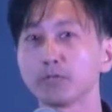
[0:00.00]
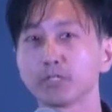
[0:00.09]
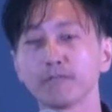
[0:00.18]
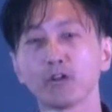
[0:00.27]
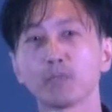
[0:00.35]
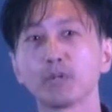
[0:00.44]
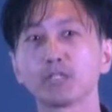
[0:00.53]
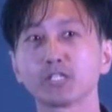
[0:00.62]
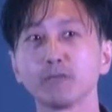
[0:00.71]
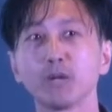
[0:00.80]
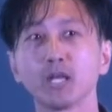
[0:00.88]

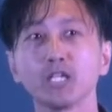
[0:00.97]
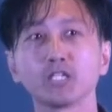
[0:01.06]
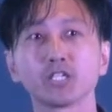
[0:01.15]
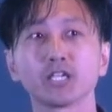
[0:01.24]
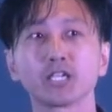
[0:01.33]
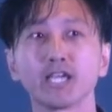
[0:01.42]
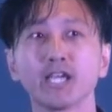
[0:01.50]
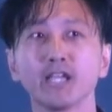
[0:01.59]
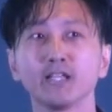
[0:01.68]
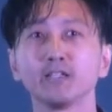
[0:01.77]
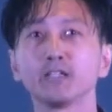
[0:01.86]
developers in Malaysia
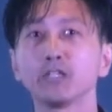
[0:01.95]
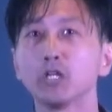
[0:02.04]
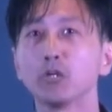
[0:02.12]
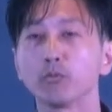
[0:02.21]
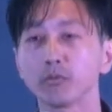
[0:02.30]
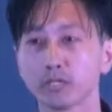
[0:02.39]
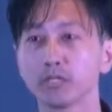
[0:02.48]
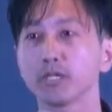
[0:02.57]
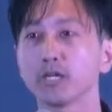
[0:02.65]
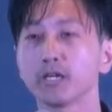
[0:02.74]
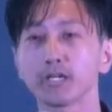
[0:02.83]
can
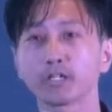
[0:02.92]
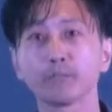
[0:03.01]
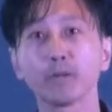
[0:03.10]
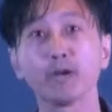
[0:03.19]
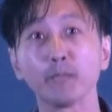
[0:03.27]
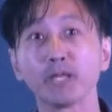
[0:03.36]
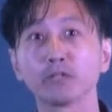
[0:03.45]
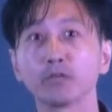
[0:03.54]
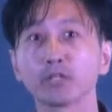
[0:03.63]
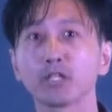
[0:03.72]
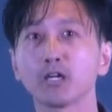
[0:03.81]
experiment
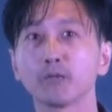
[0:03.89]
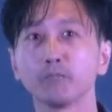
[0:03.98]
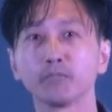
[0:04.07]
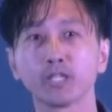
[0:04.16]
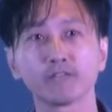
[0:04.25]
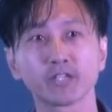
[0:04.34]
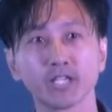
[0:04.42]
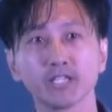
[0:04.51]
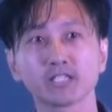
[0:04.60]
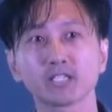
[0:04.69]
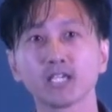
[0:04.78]
with the dev
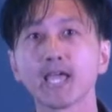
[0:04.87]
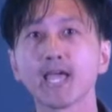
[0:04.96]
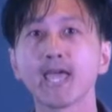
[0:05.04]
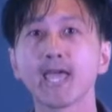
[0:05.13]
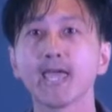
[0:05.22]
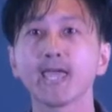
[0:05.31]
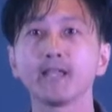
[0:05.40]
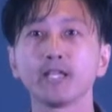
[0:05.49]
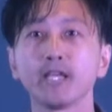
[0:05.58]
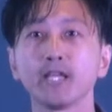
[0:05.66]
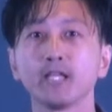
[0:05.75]
kit, and
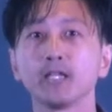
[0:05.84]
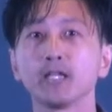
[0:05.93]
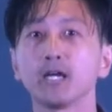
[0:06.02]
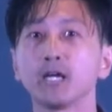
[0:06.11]
then